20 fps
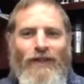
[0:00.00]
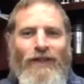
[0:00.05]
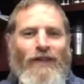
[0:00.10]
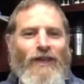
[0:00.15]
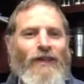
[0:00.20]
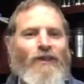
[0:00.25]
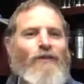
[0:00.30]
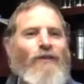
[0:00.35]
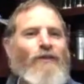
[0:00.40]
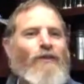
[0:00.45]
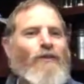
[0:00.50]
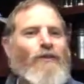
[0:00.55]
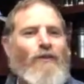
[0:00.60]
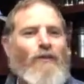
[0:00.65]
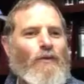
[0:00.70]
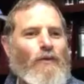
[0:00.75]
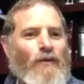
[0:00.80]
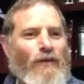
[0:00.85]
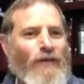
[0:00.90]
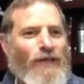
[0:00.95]
The giving of the
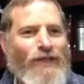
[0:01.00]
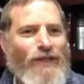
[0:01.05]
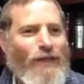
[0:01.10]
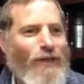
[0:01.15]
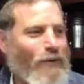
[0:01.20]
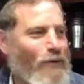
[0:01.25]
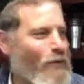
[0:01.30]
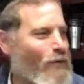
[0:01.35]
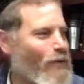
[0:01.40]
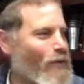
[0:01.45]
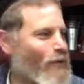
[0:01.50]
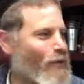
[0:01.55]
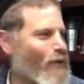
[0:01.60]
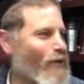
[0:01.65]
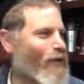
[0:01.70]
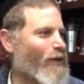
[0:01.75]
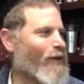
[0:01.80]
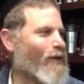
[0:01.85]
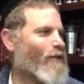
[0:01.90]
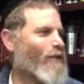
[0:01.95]
rebuke is not what we're
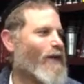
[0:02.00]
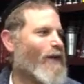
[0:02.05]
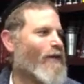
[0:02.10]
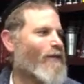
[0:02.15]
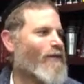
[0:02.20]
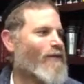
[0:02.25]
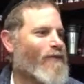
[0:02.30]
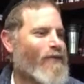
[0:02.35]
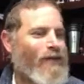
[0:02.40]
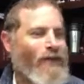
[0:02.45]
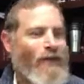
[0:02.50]
talking about.